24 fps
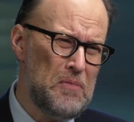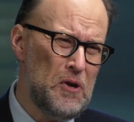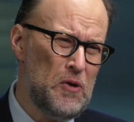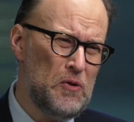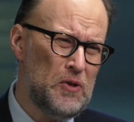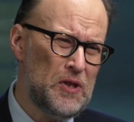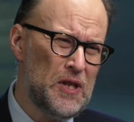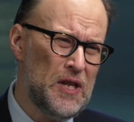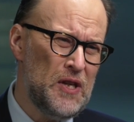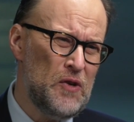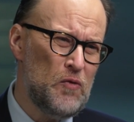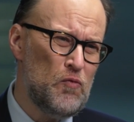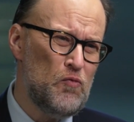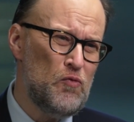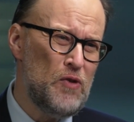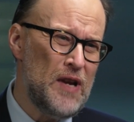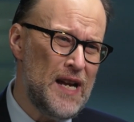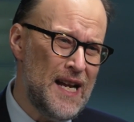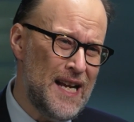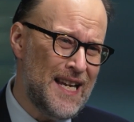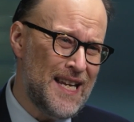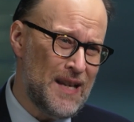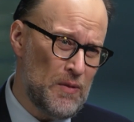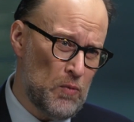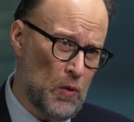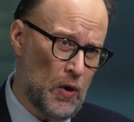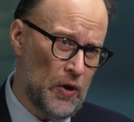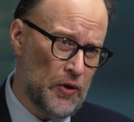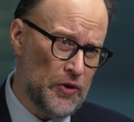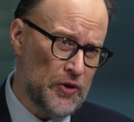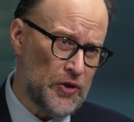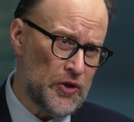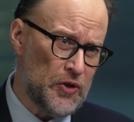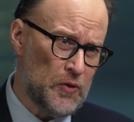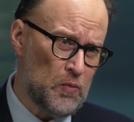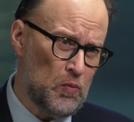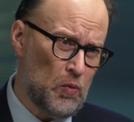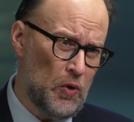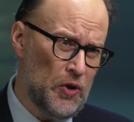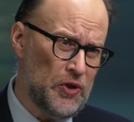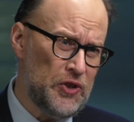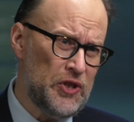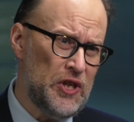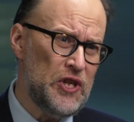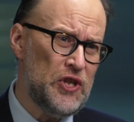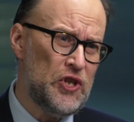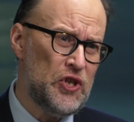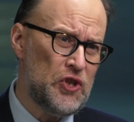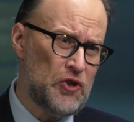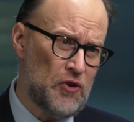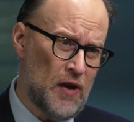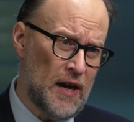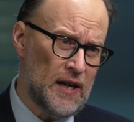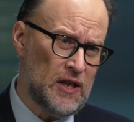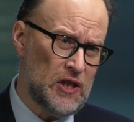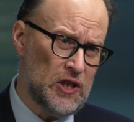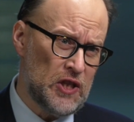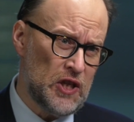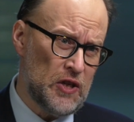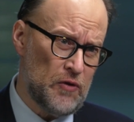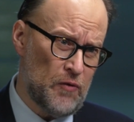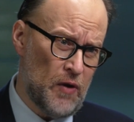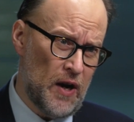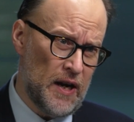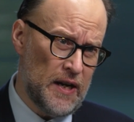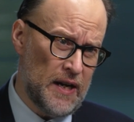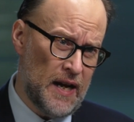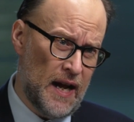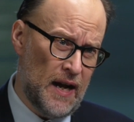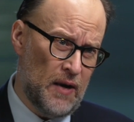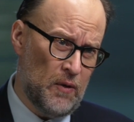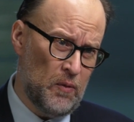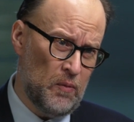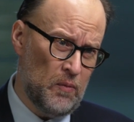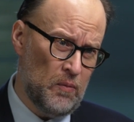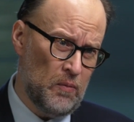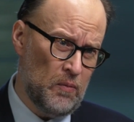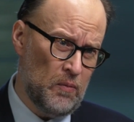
Putin really wants? What's his strategy right now?